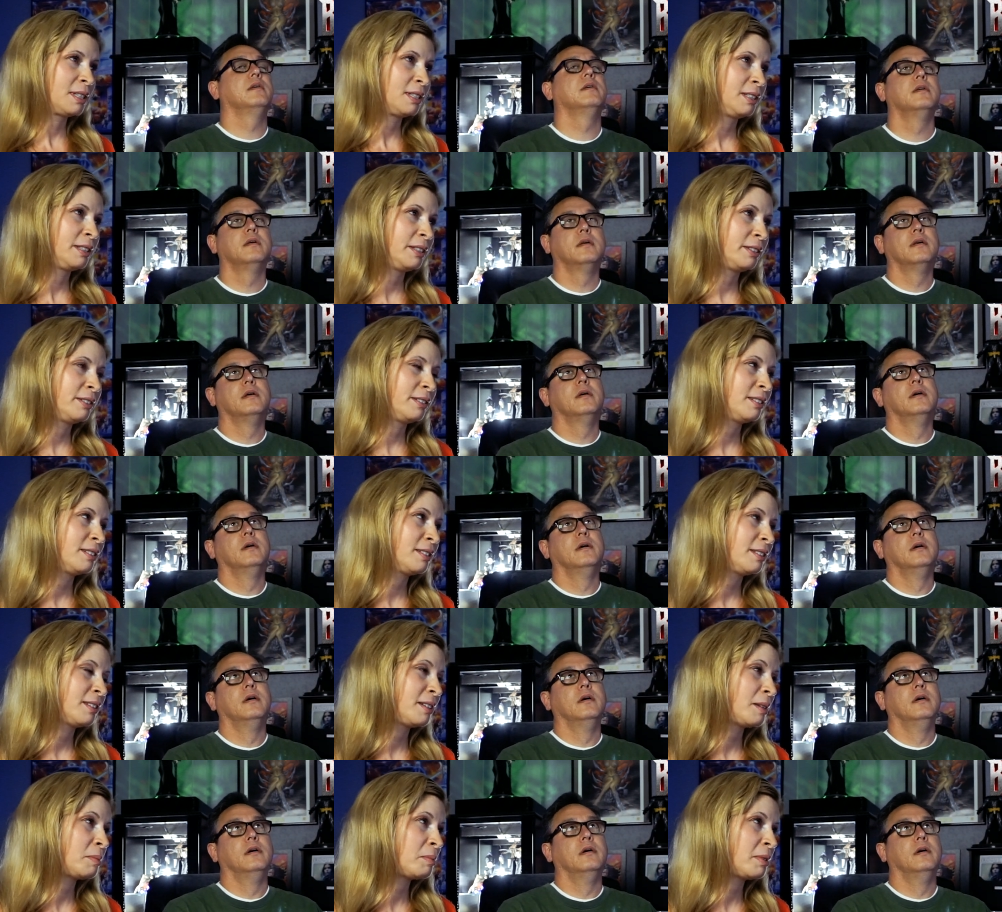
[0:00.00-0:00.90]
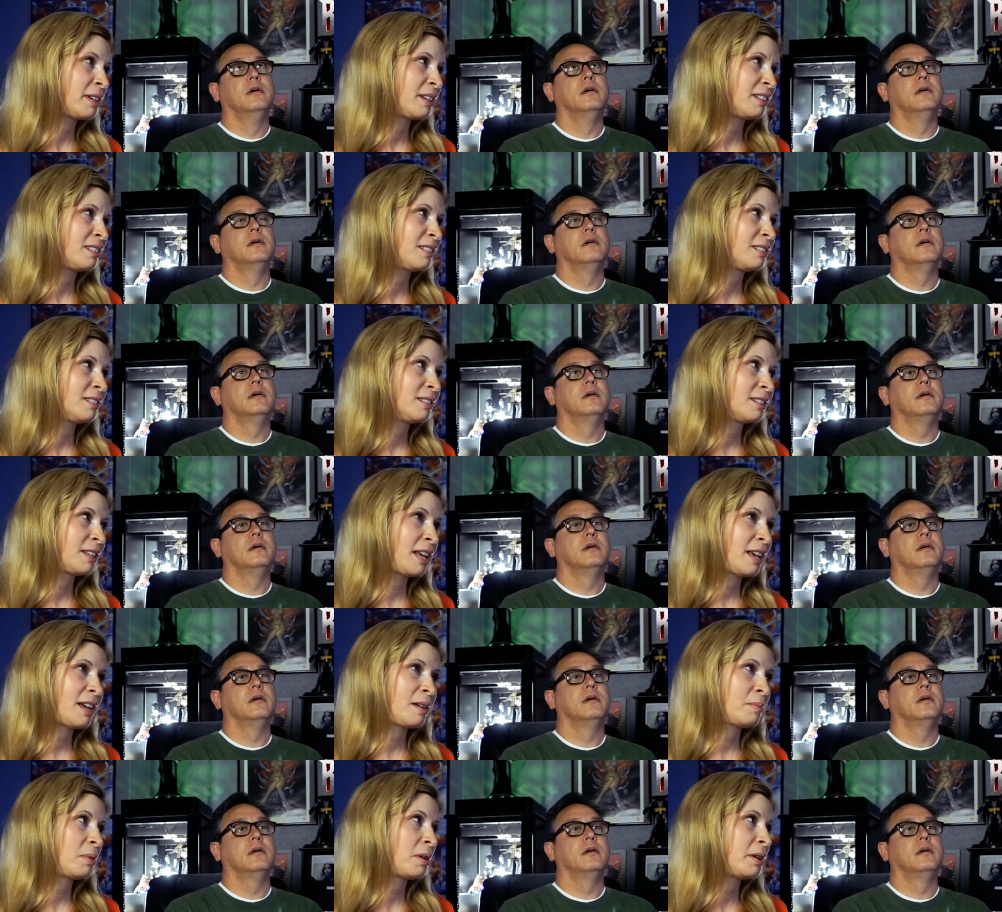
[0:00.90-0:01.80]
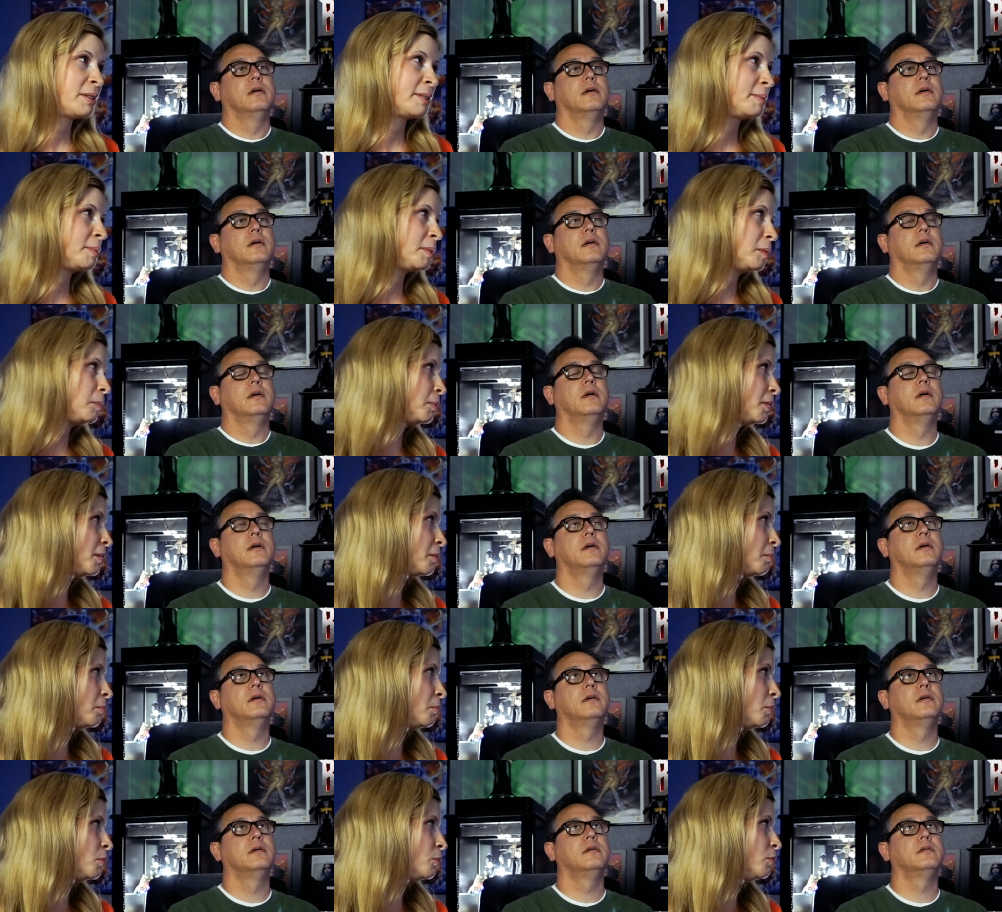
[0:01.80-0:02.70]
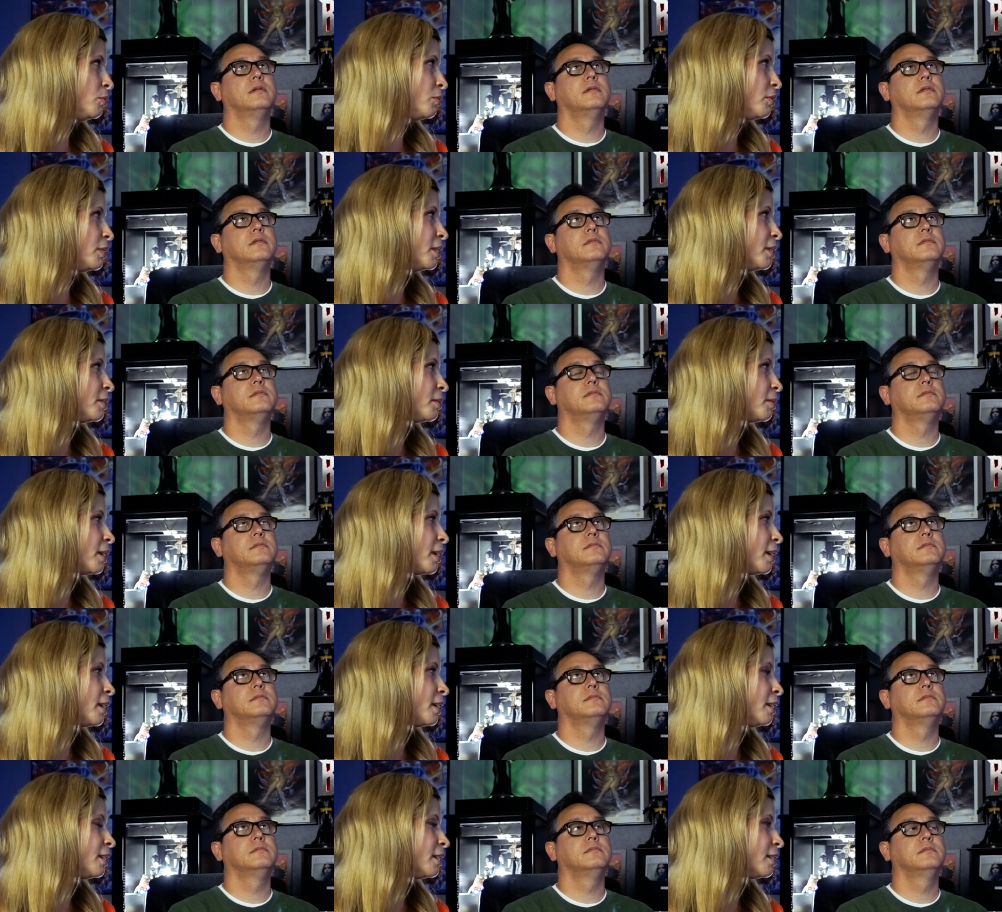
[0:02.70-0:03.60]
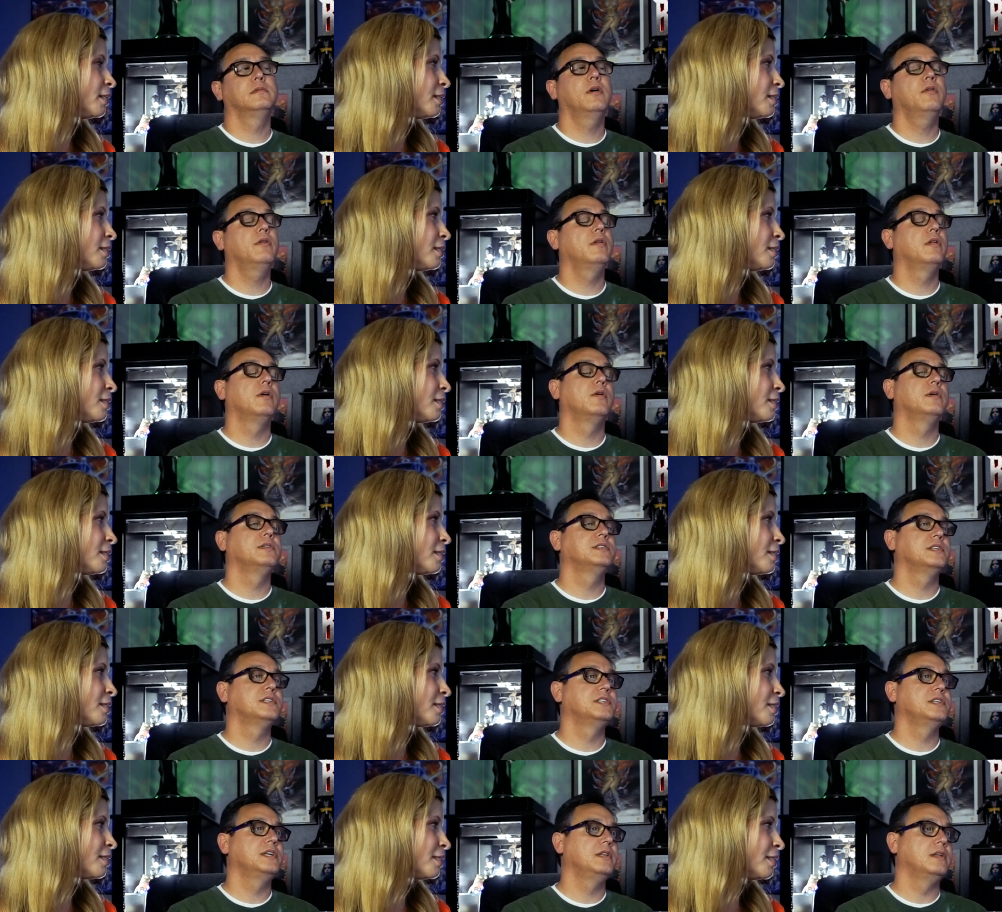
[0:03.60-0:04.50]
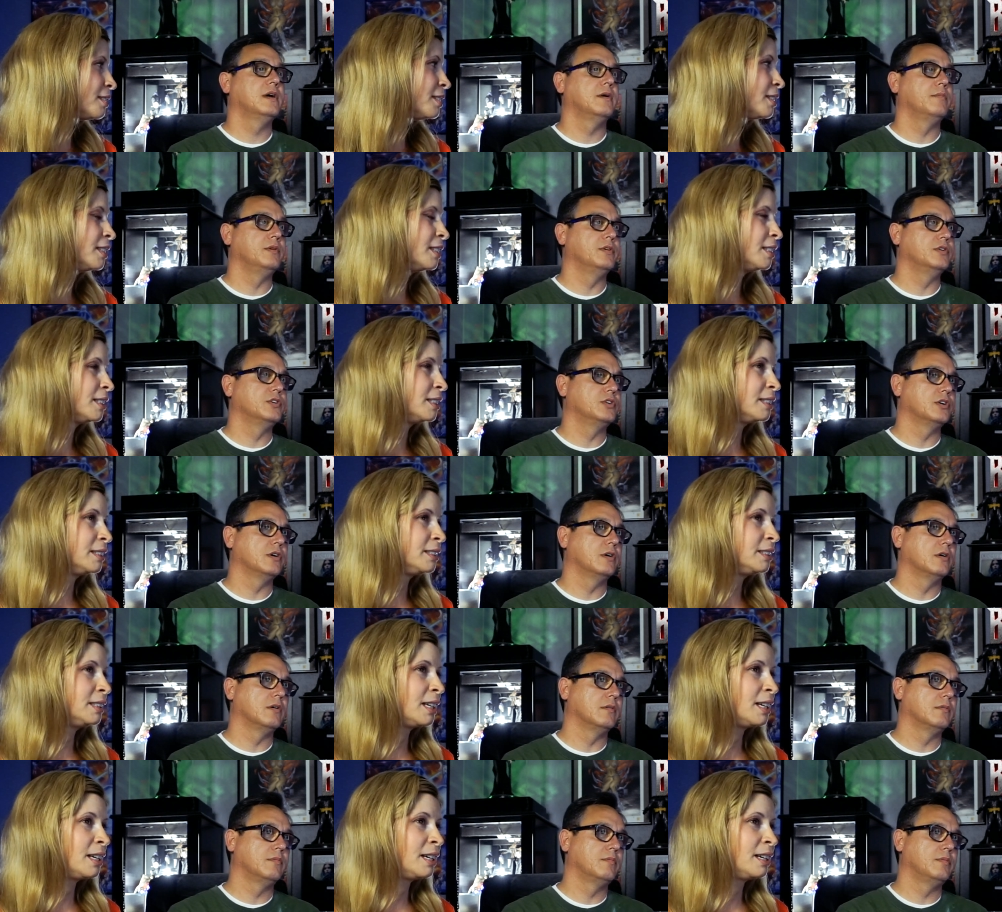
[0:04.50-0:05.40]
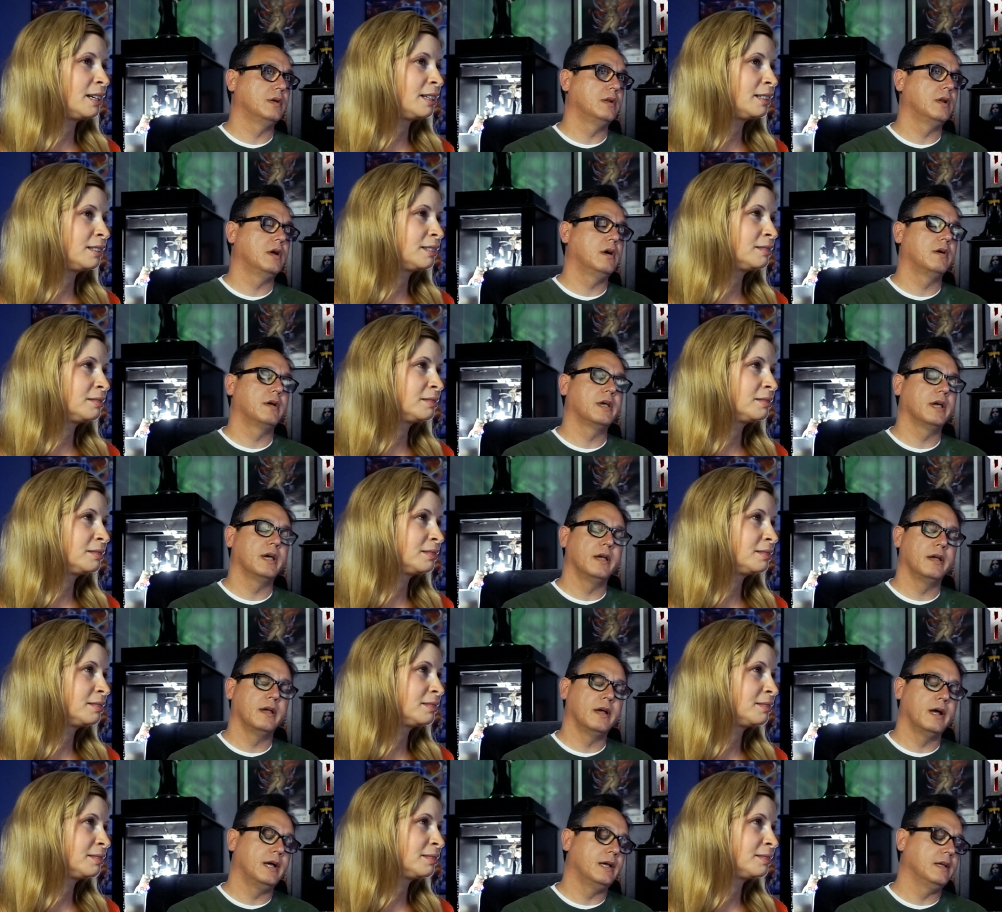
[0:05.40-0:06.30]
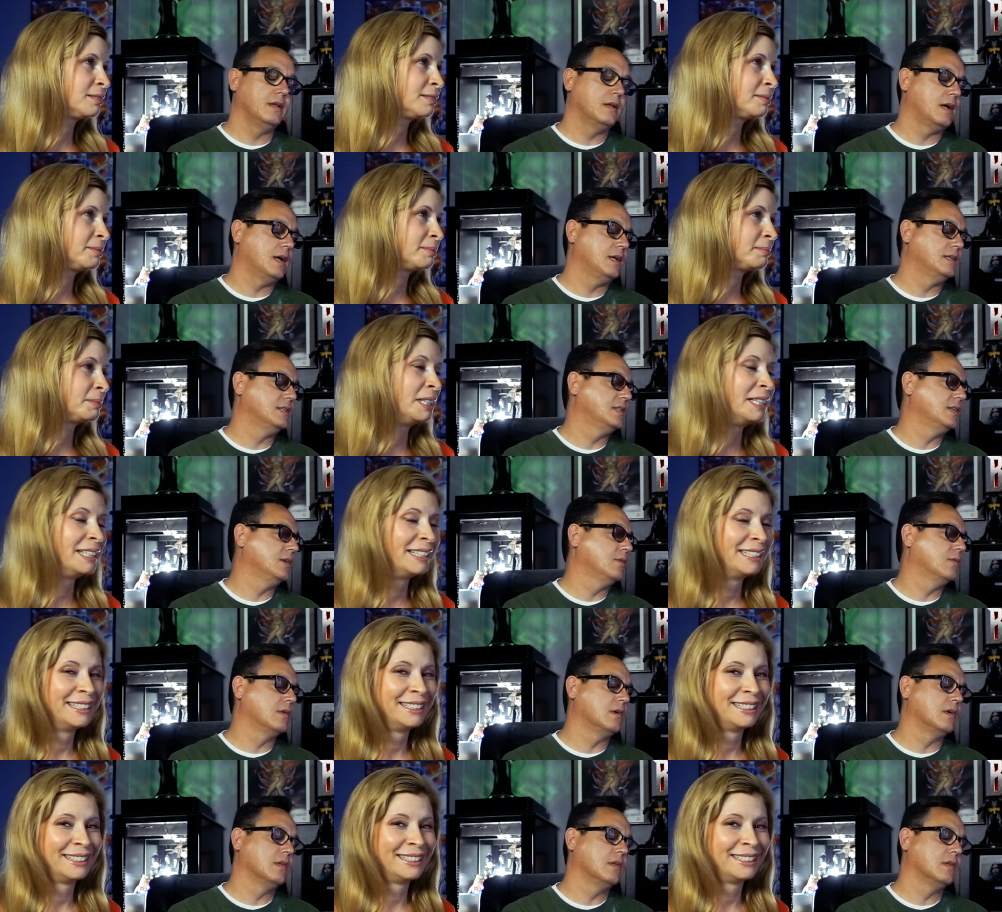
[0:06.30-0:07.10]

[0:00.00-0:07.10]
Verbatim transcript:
Speaker 1: clear that I'm like, this can't possibly be a movie, right? It no,
Speaker 2: no, no. It's a CW show. Yeah. But, okay, I, I see what